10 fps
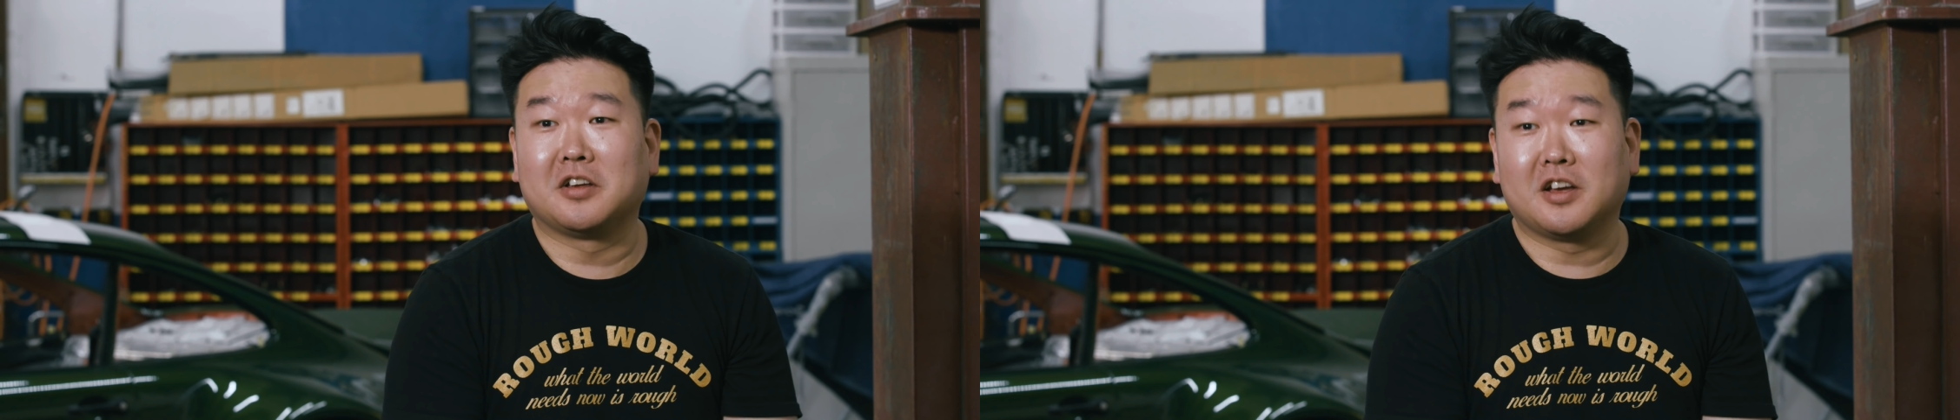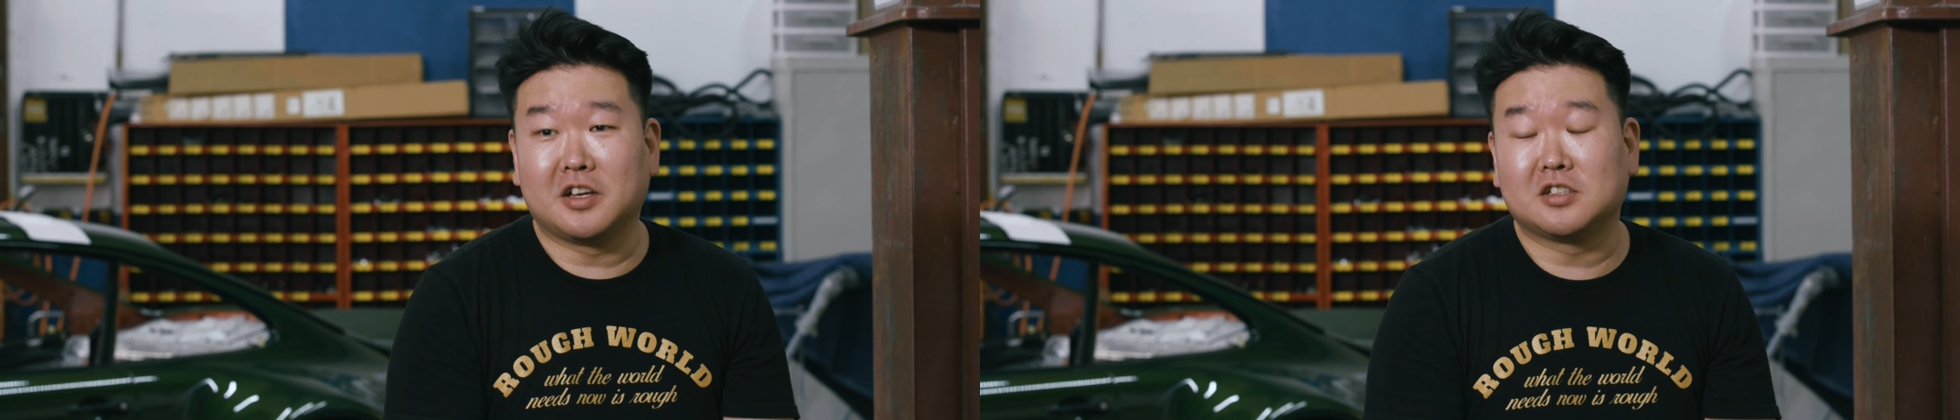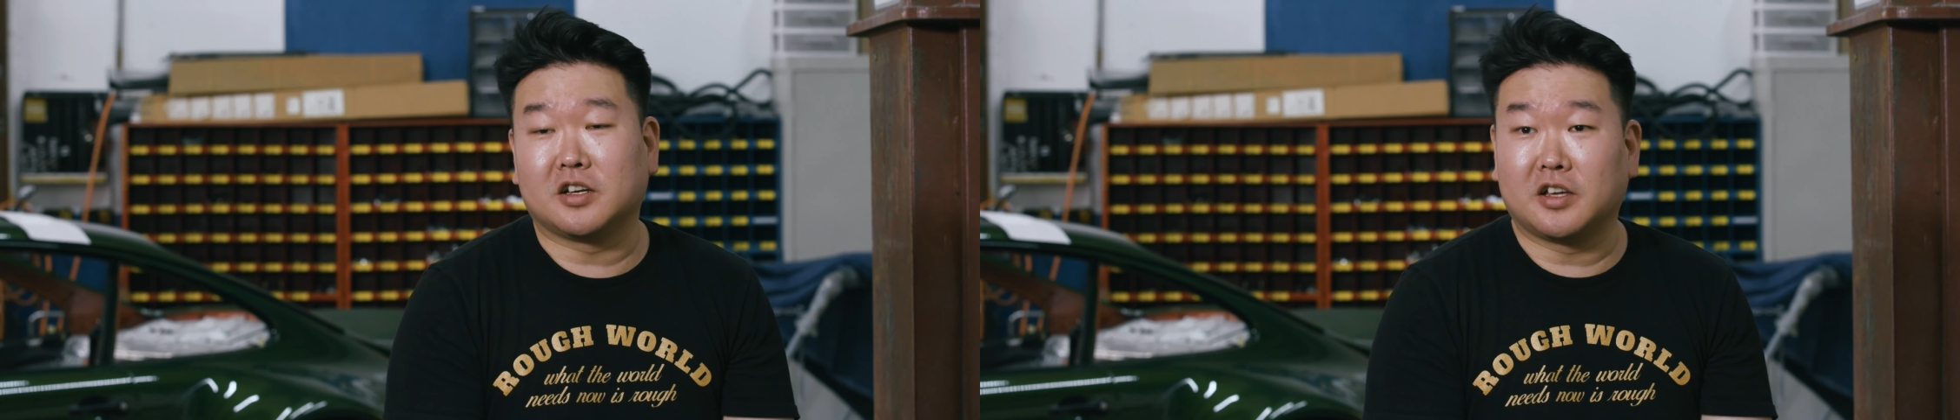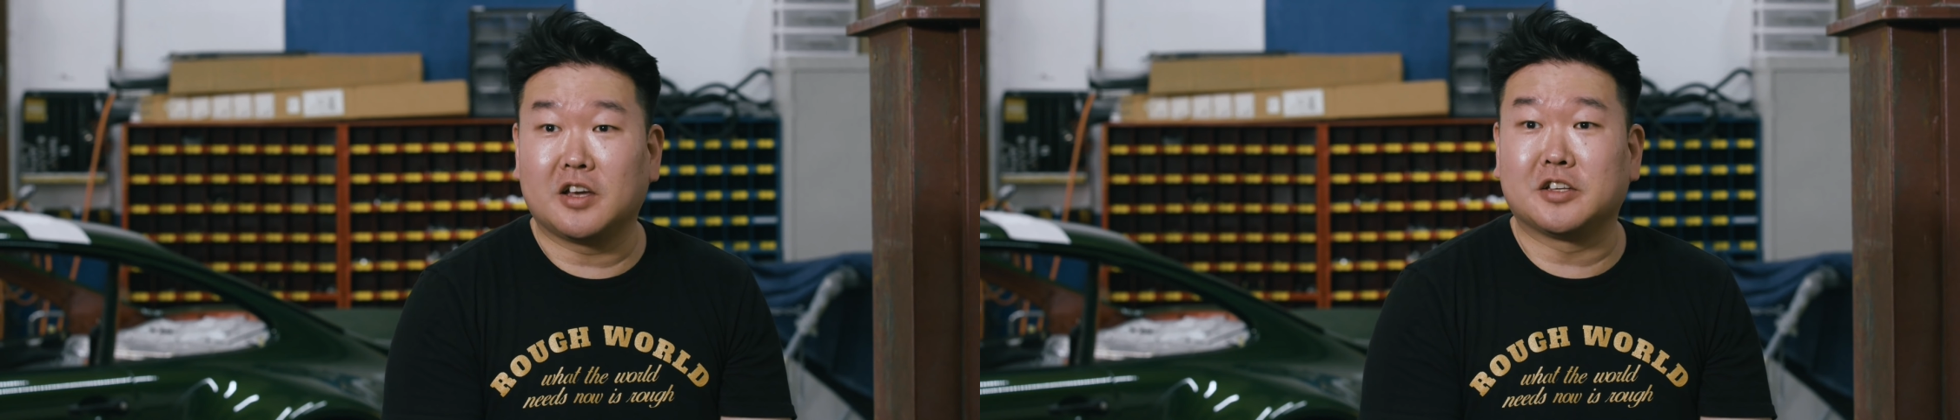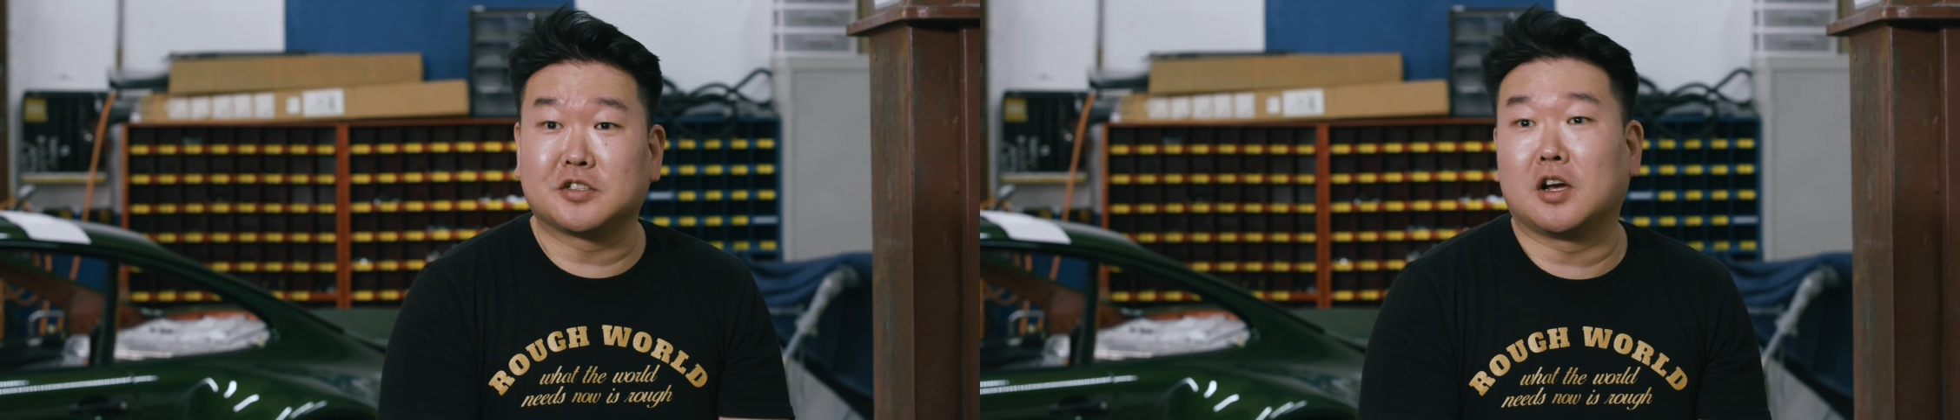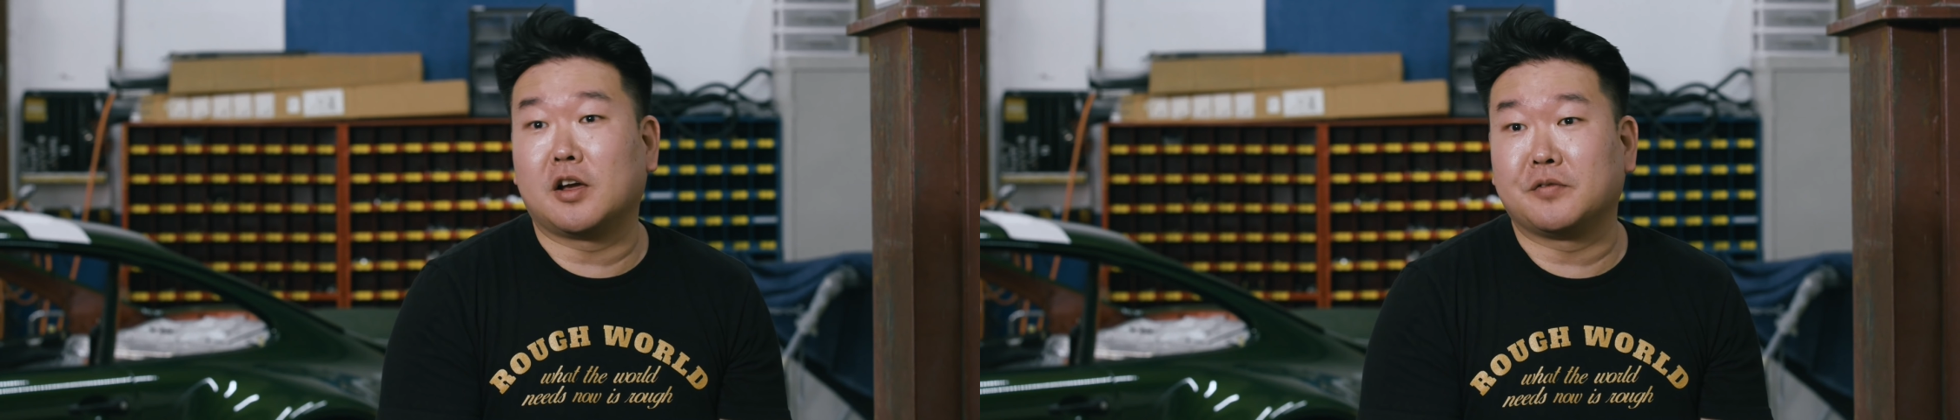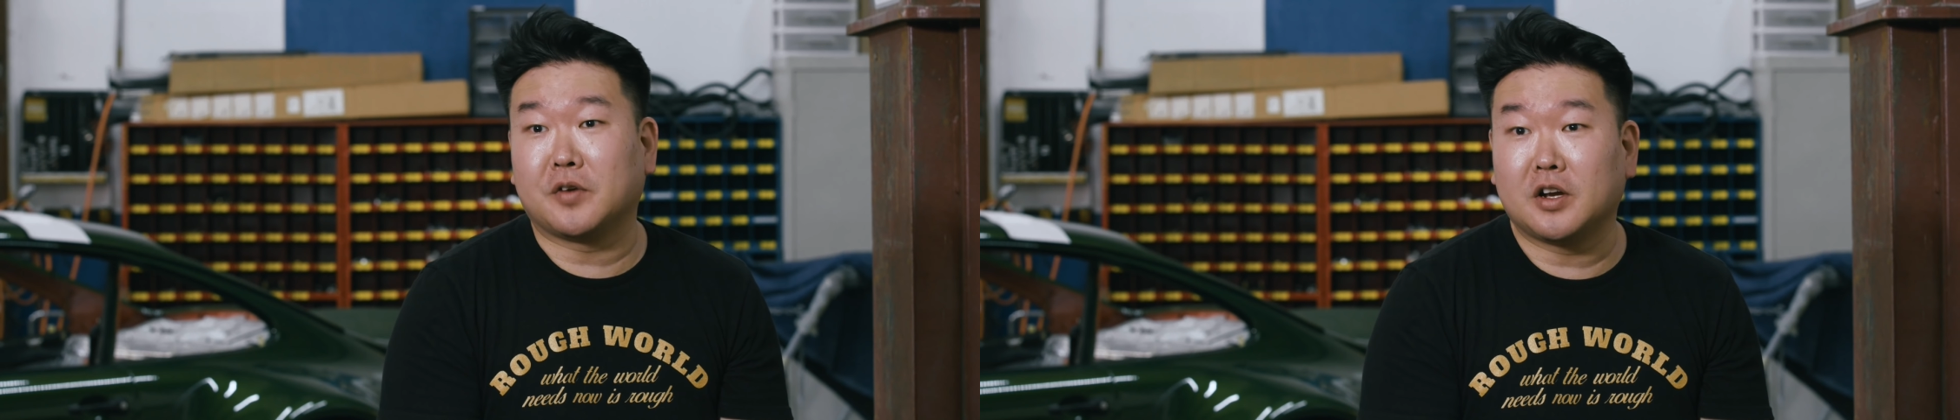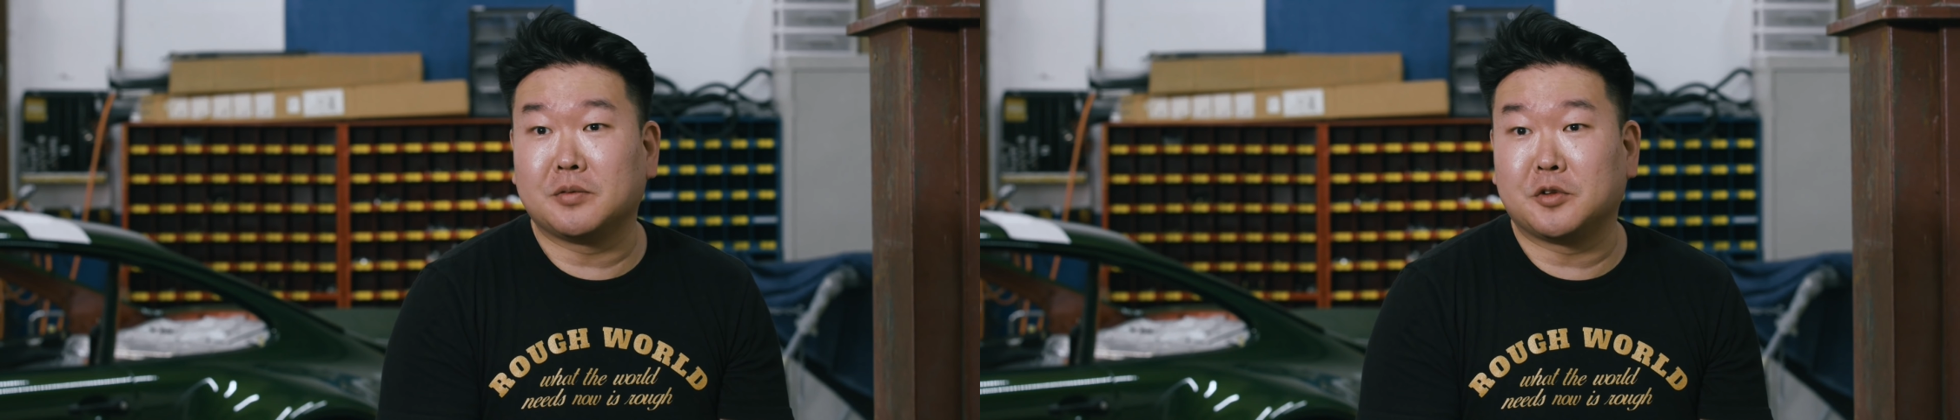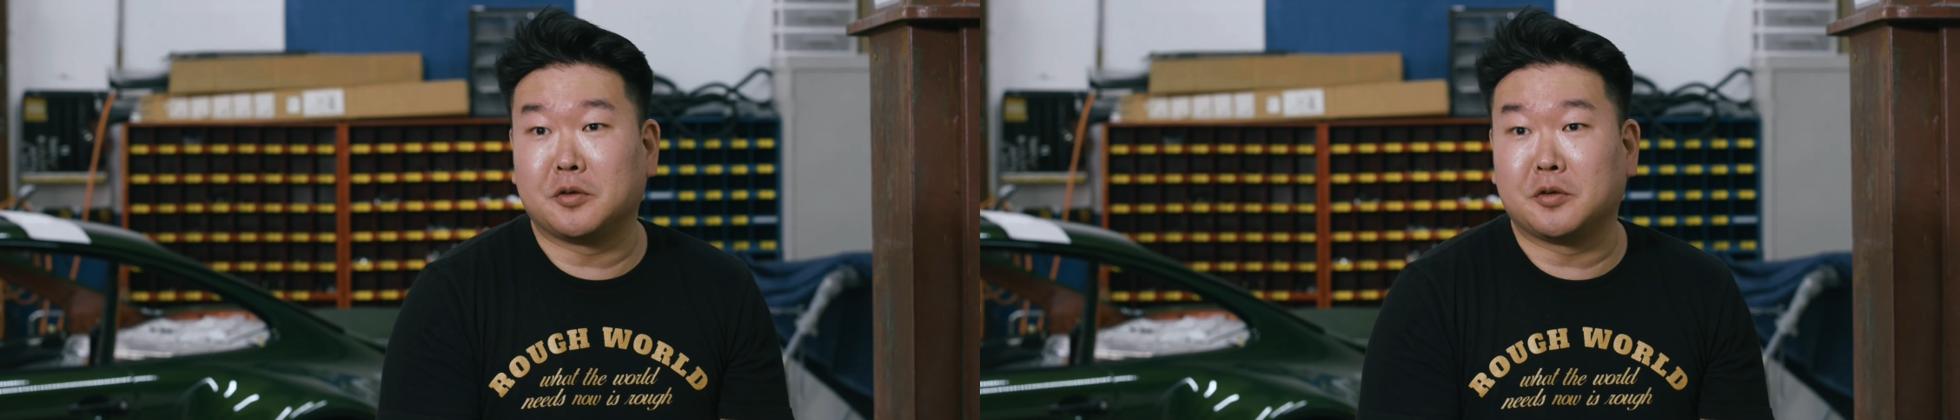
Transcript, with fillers: Yeah, he's like, yeah, he's. I invited him